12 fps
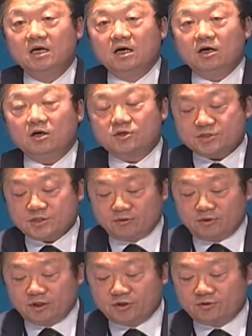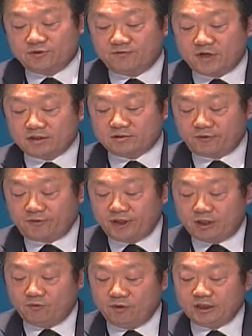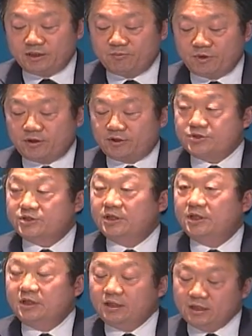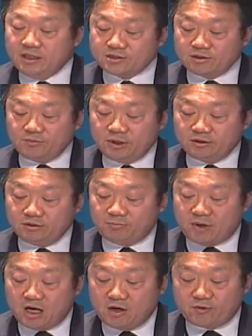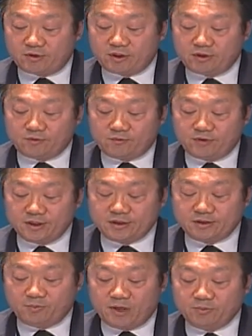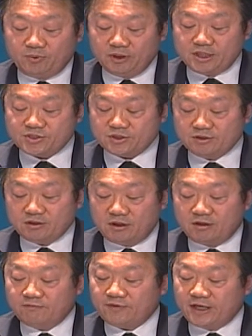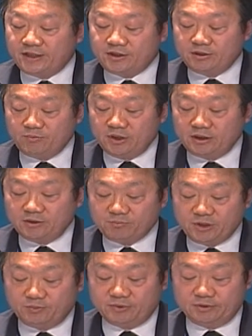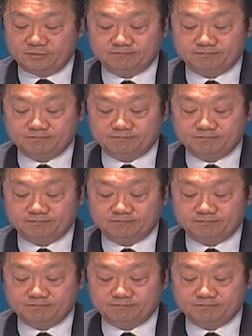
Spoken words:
Also, a unified Korea will emerge as a middle power with a population of 80 million people.